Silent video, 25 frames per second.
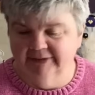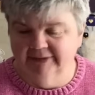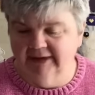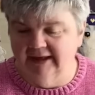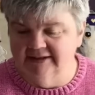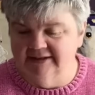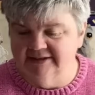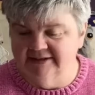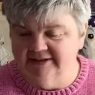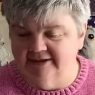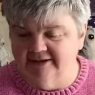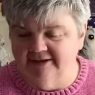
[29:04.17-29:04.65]

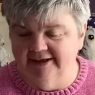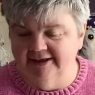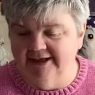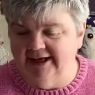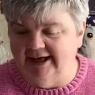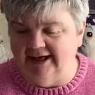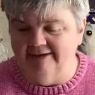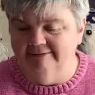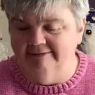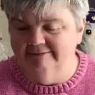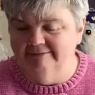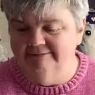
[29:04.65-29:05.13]
So
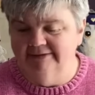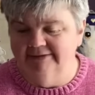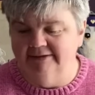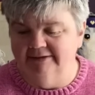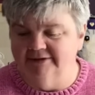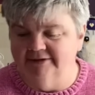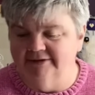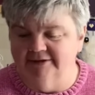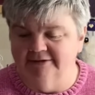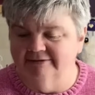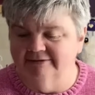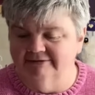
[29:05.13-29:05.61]
yeah, it
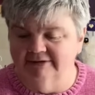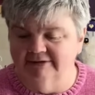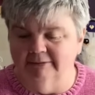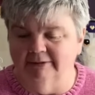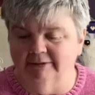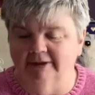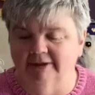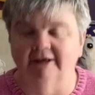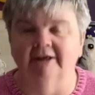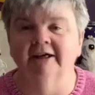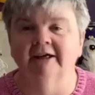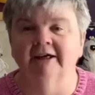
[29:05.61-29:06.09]
was a lovely
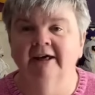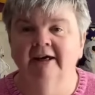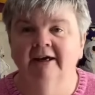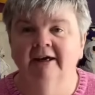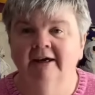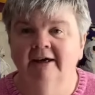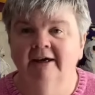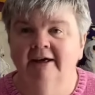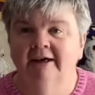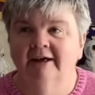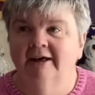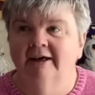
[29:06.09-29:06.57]
walk.
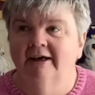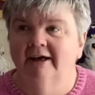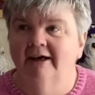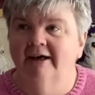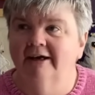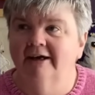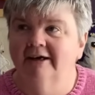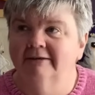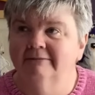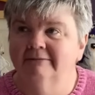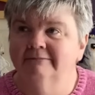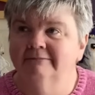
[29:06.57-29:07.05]

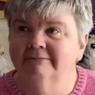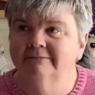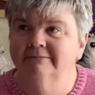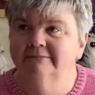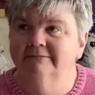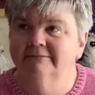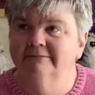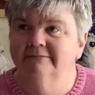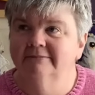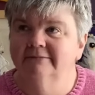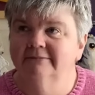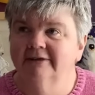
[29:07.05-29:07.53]
I
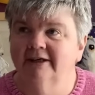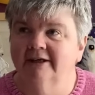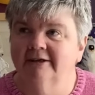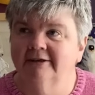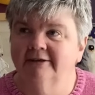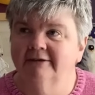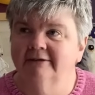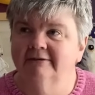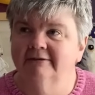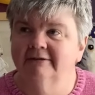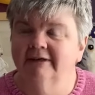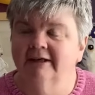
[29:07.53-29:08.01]

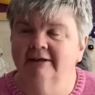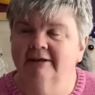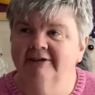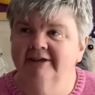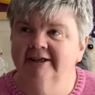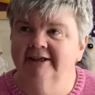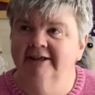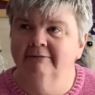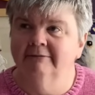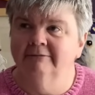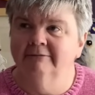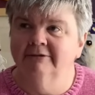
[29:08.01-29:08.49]

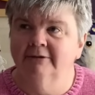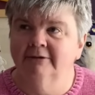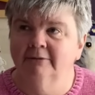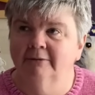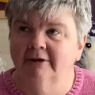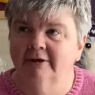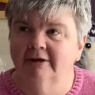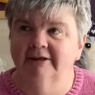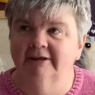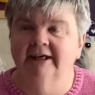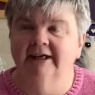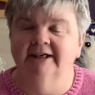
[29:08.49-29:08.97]
think I'm going to
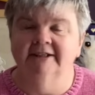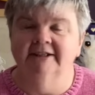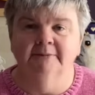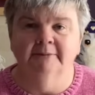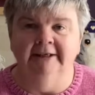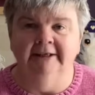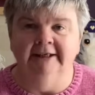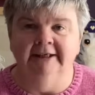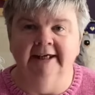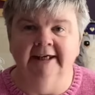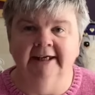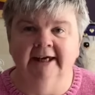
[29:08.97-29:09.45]
walk next
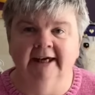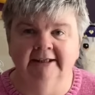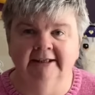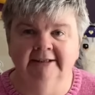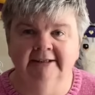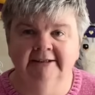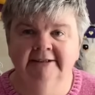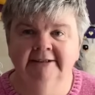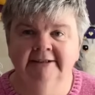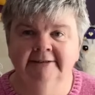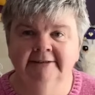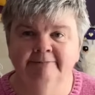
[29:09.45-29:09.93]

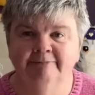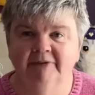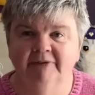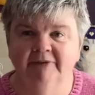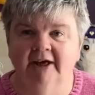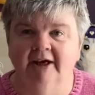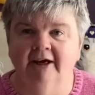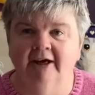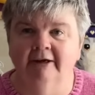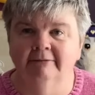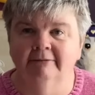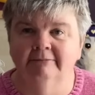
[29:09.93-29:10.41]
weekend.
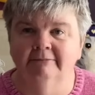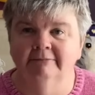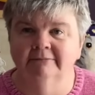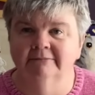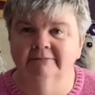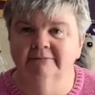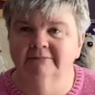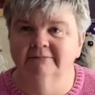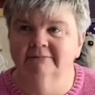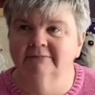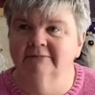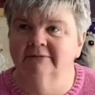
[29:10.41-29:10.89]
Going
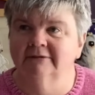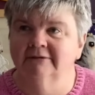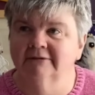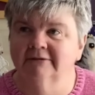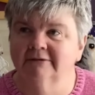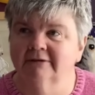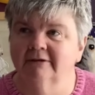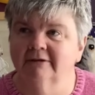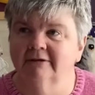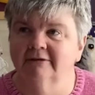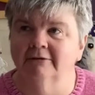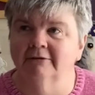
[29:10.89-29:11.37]

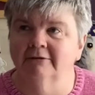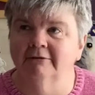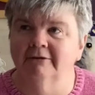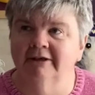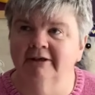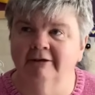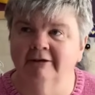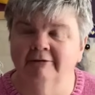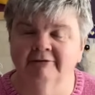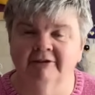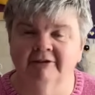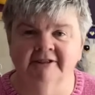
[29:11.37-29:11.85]

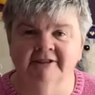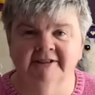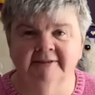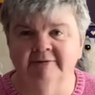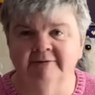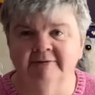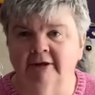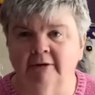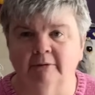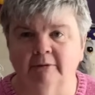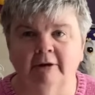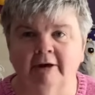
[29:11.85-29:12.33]
off, because I've
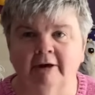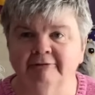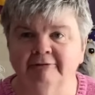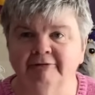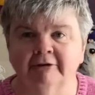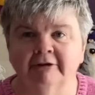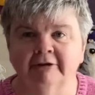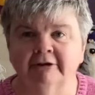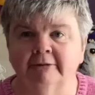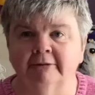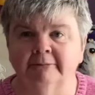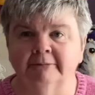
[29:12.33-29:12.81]
not walked for
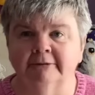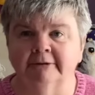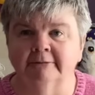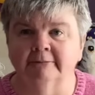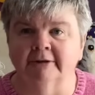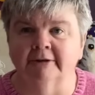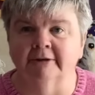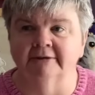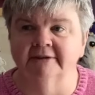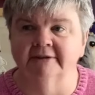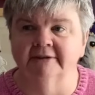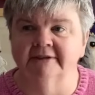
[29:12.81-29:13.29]
a couple of
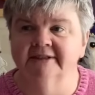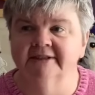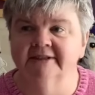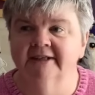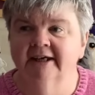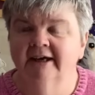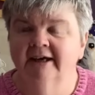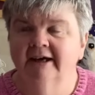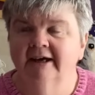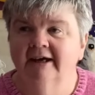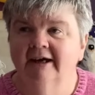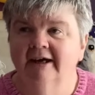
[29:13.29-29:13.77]
months,
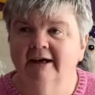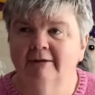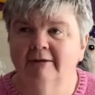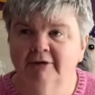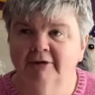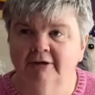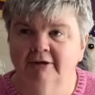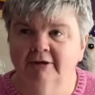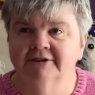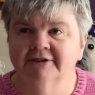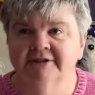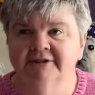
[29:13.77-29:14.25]
I'm
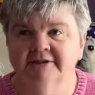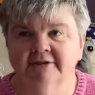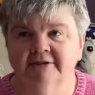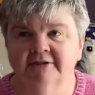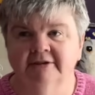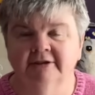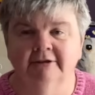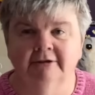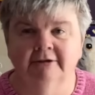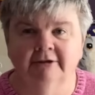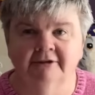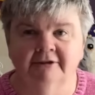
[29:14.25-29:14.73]
not just going
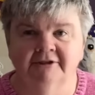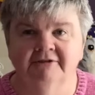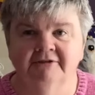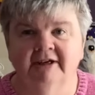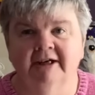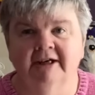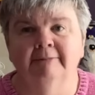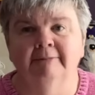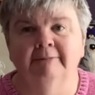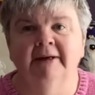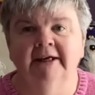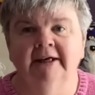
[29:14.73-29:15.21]
to go
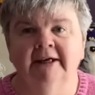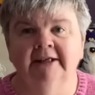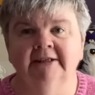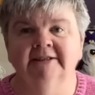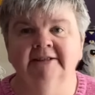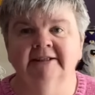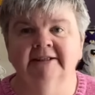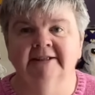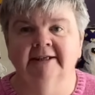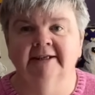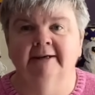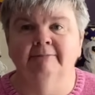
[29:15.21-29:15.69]
straight back
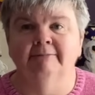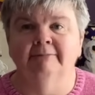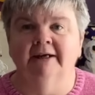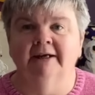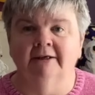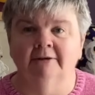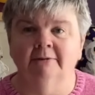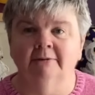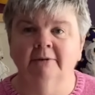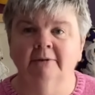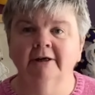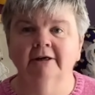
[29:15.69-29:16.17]
into
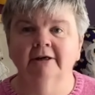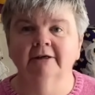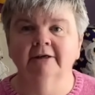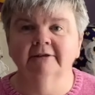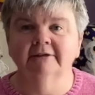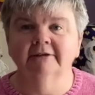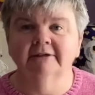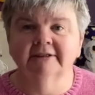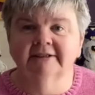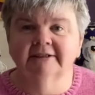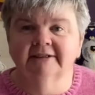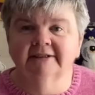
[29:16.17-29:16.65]
10-mile
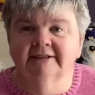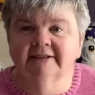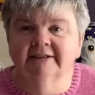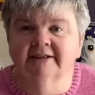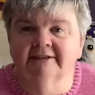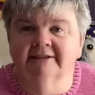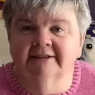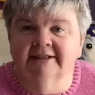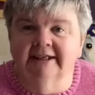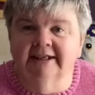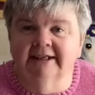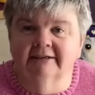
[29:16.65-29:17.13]
walks,
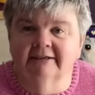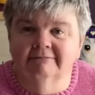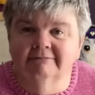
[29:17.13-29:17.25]
because it